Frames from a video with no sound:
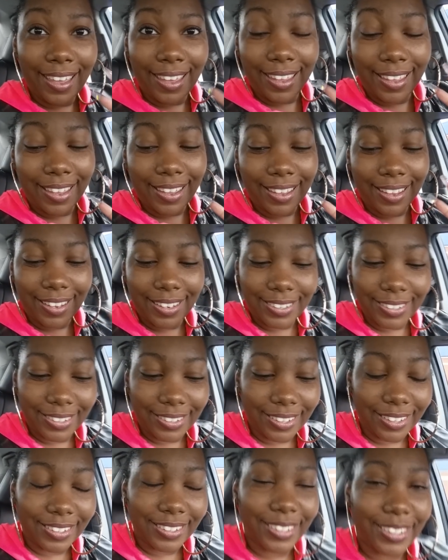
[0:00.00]
Hey guys,
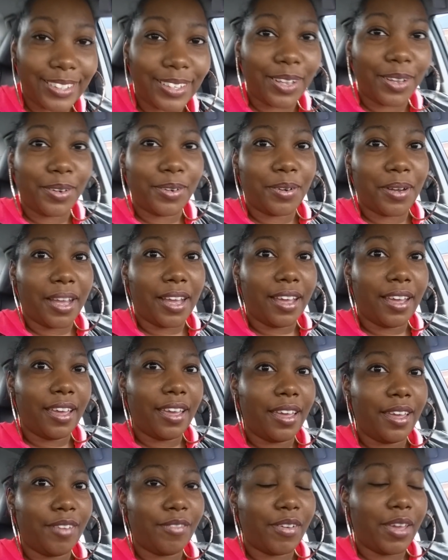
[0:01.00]
so I
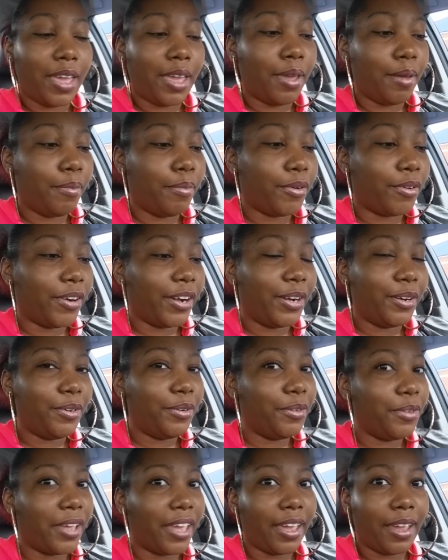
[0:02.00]
have a brand
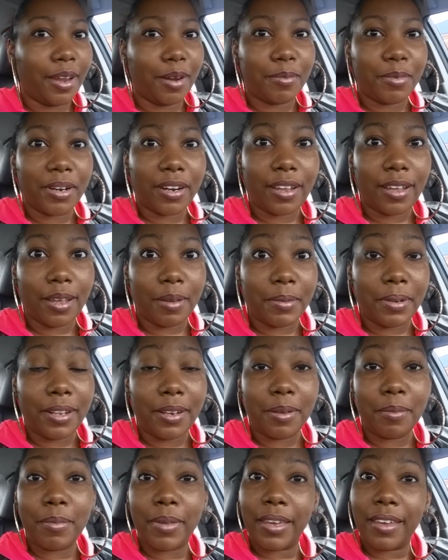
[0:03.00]
new camera coming
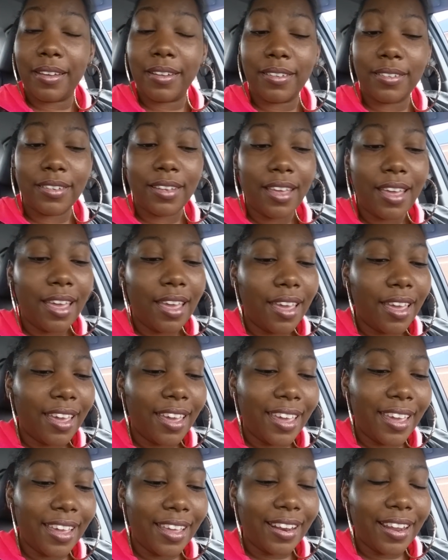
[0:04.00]
in the mail,
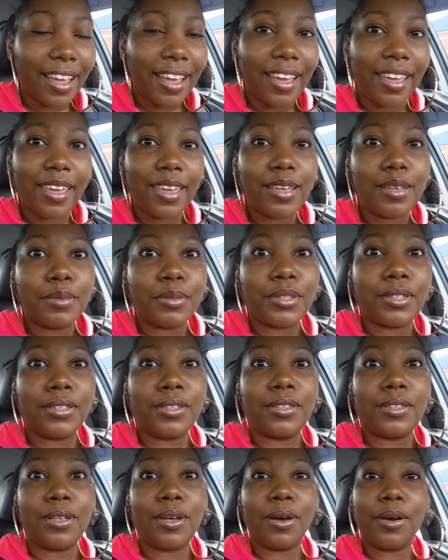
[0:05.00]
and I am
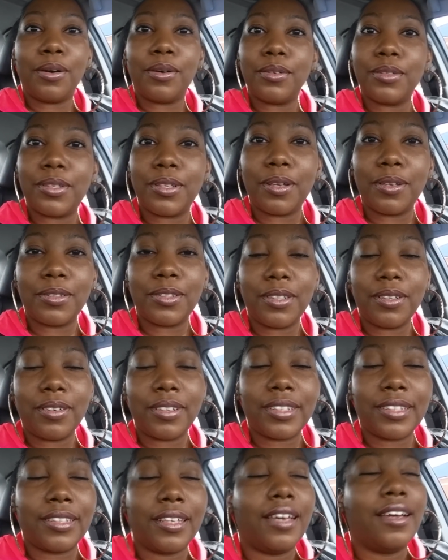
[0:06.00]
so so so
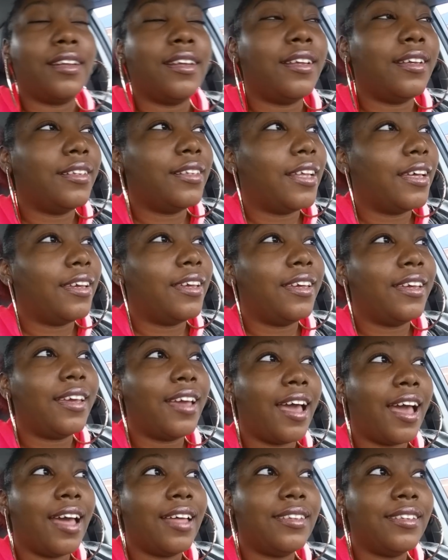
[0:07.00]
excited.
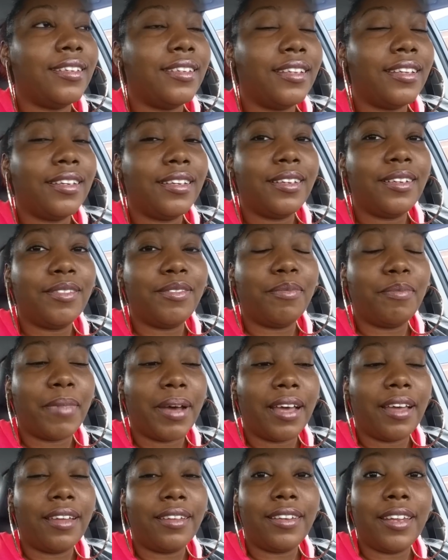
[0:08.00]
Like, I love
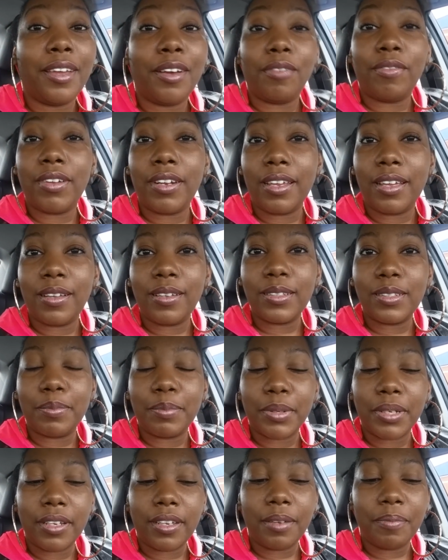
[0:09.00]
my nail
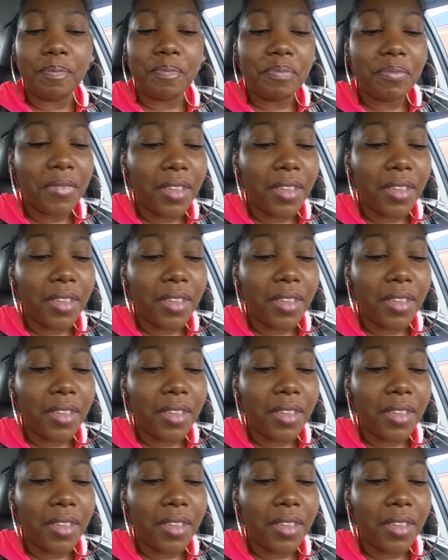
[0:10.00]
videos, but